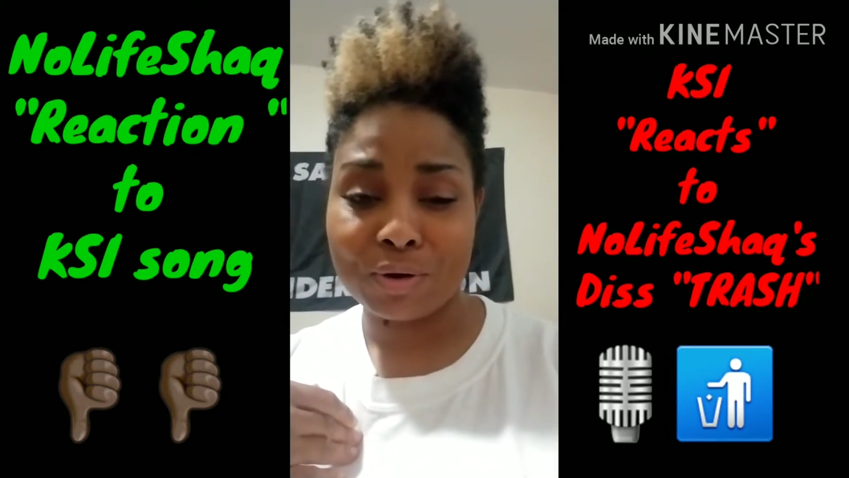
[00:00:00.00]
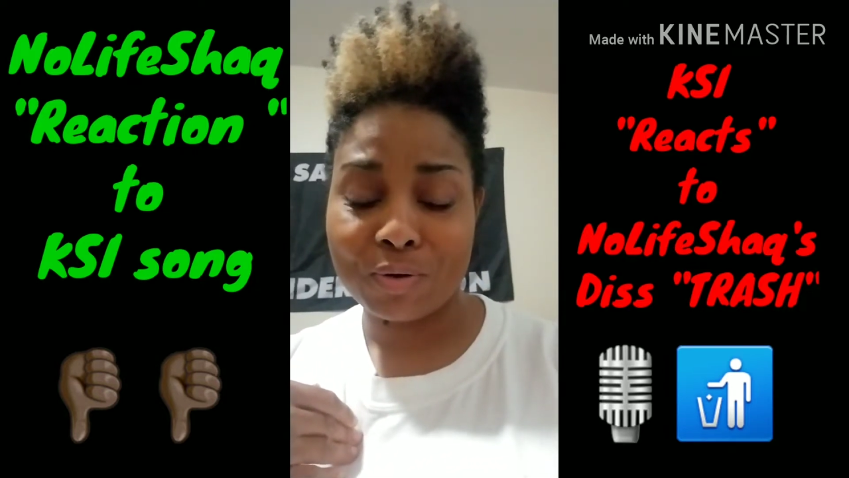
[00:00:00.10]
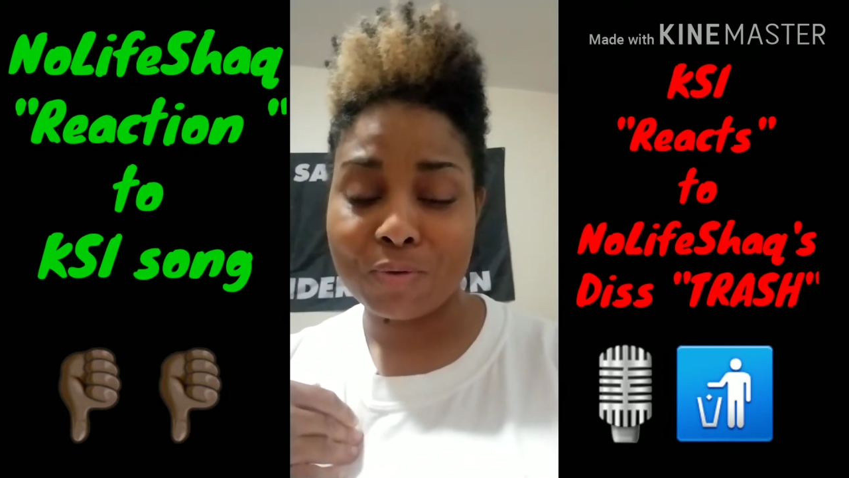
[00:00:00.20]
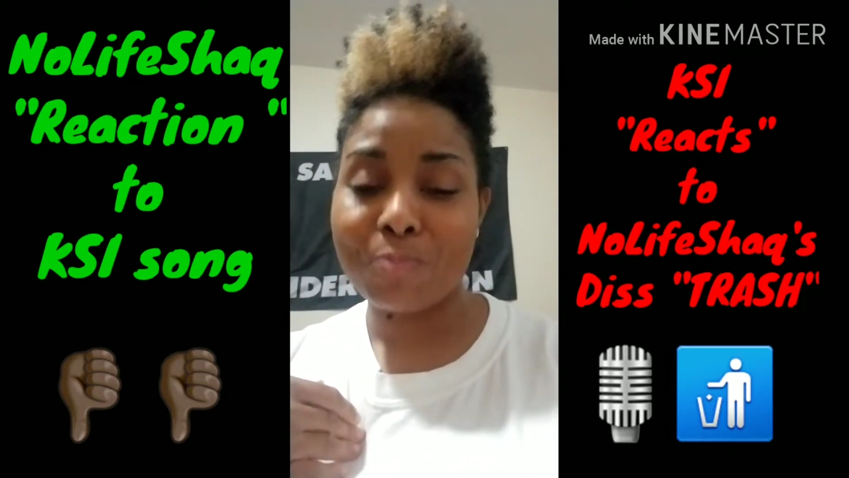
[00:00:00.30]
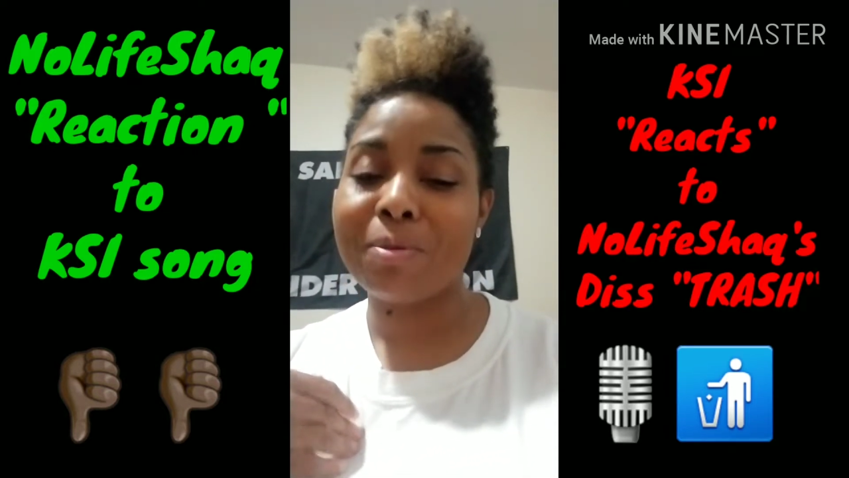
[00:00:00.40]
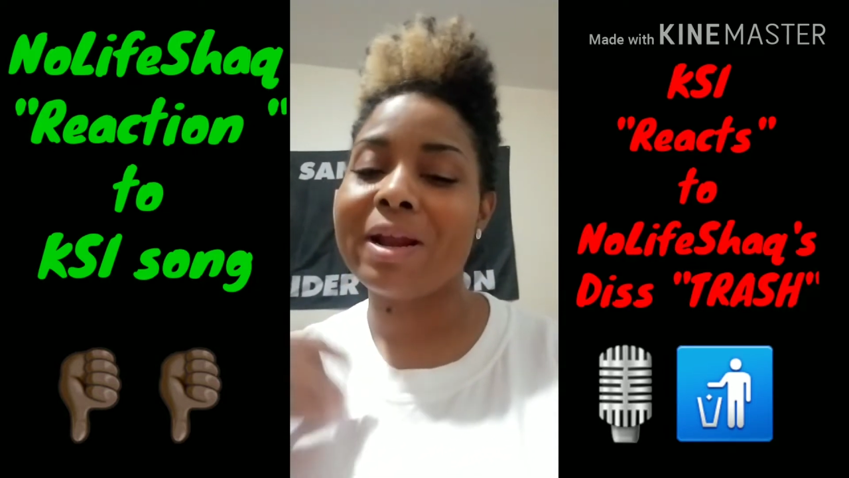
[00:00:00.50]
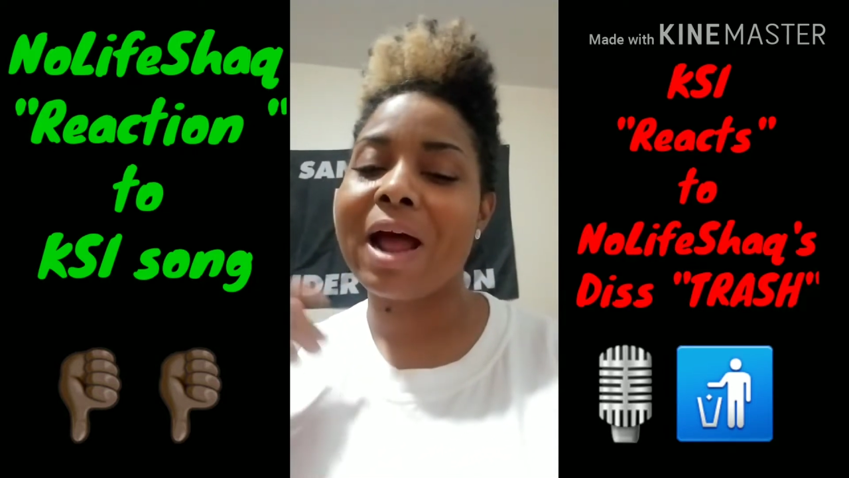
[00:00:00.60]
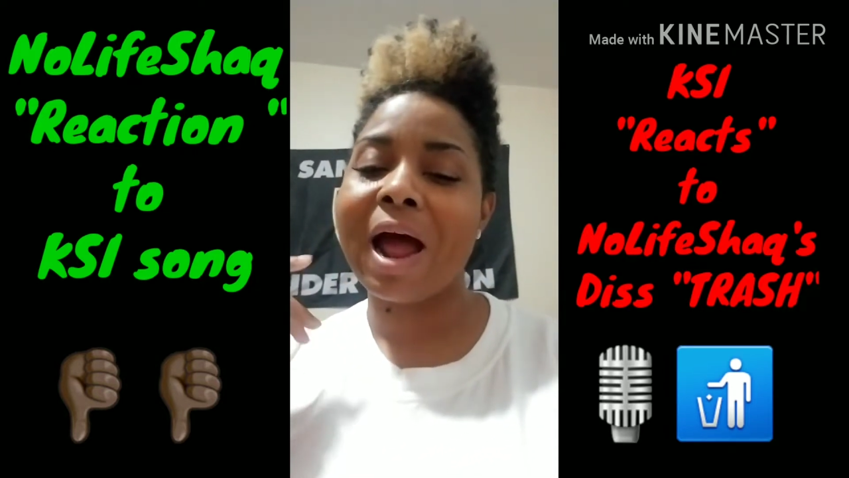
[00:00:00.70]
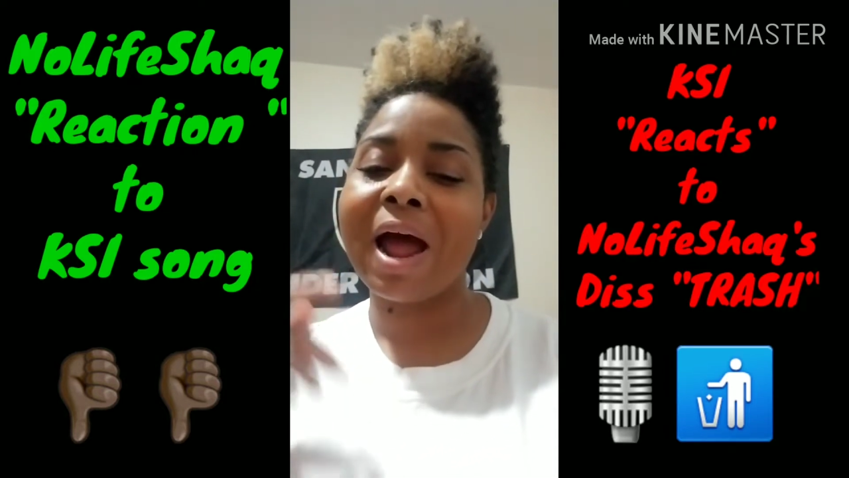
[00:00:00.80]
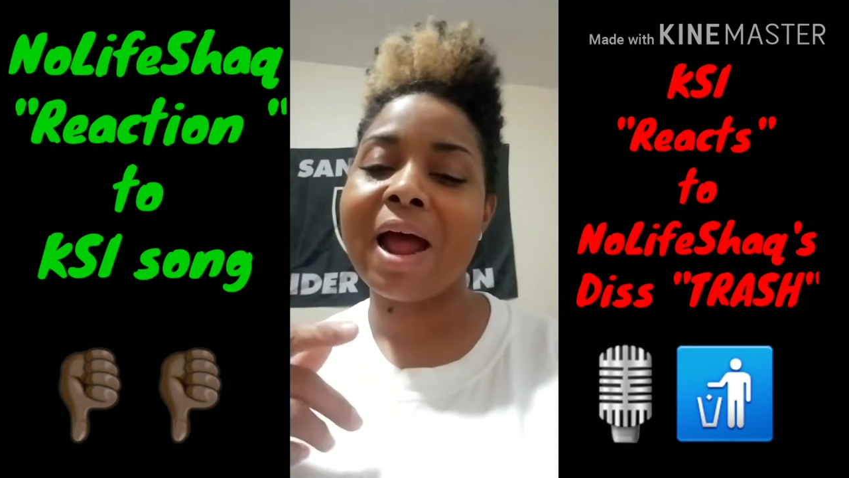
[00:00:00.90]
on, but
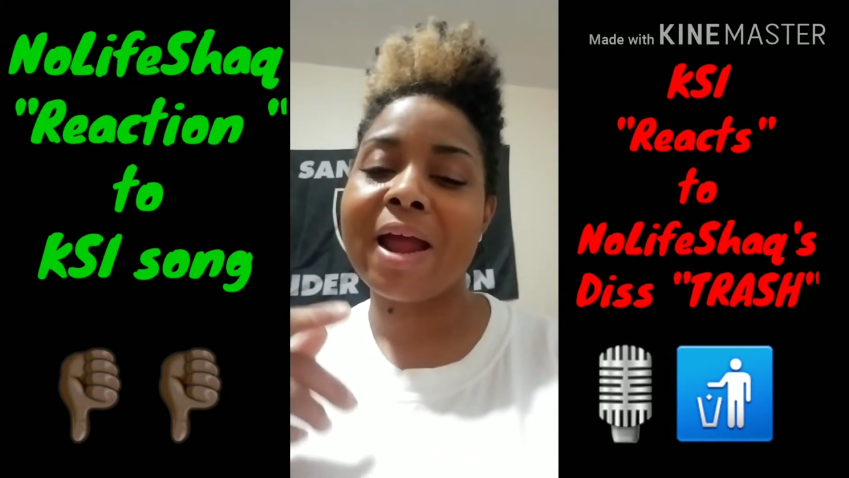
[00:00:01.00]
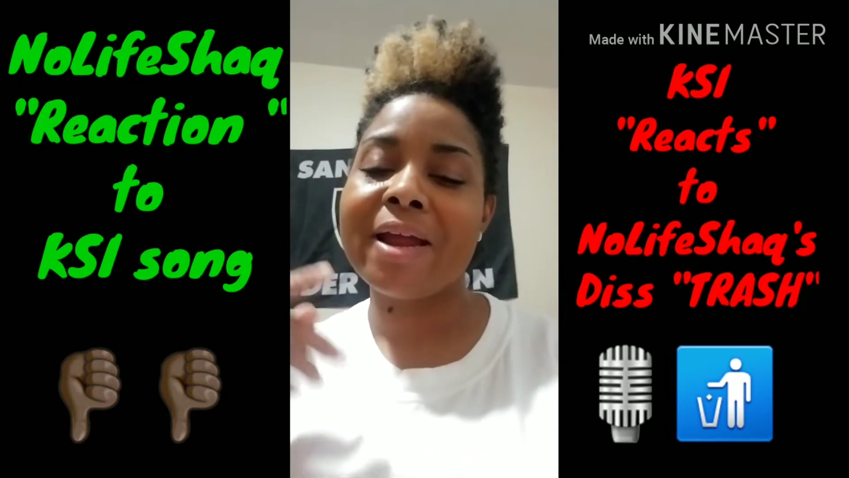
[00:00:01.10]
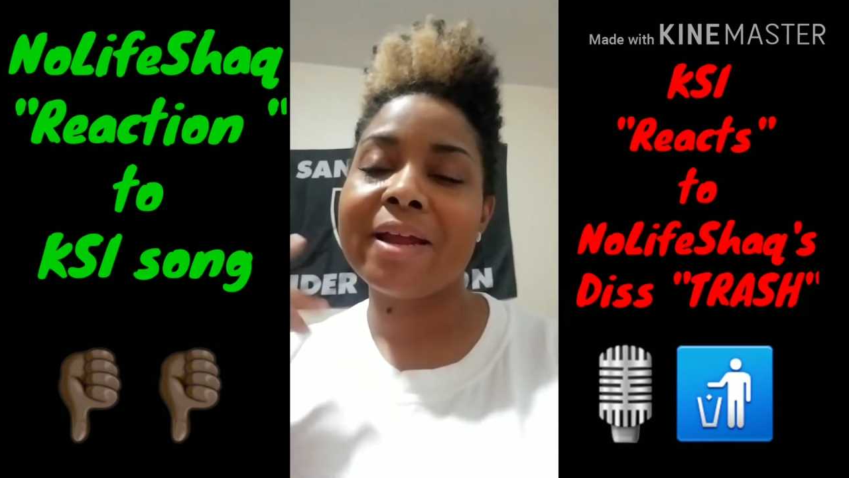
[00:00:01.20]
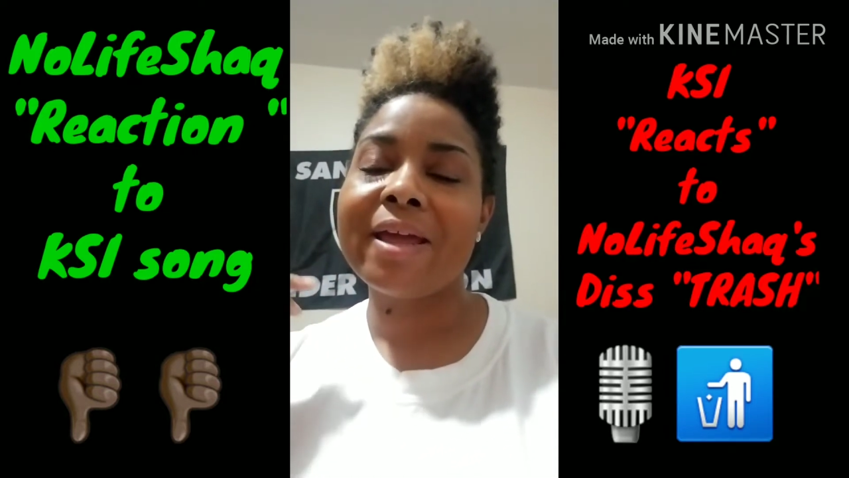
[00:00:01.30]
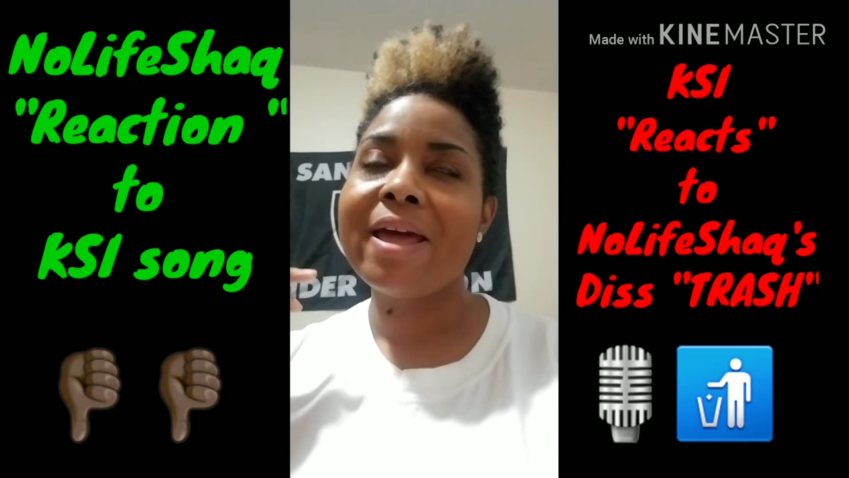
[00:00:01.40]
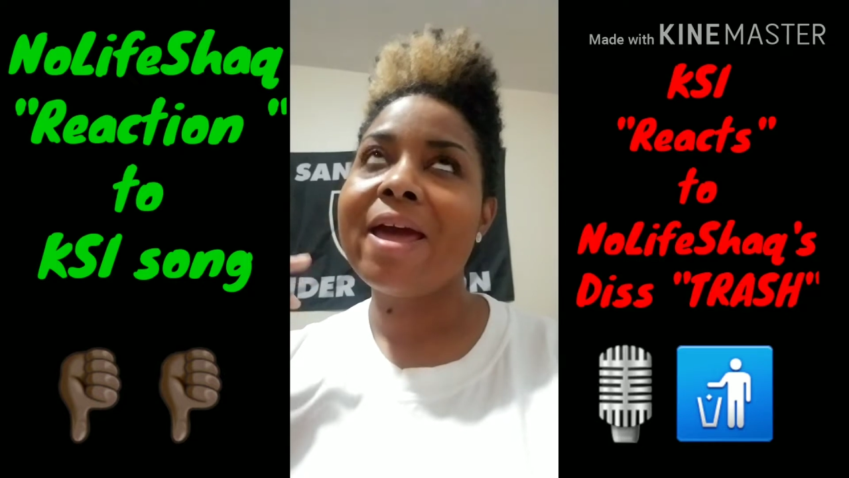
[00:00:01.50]
I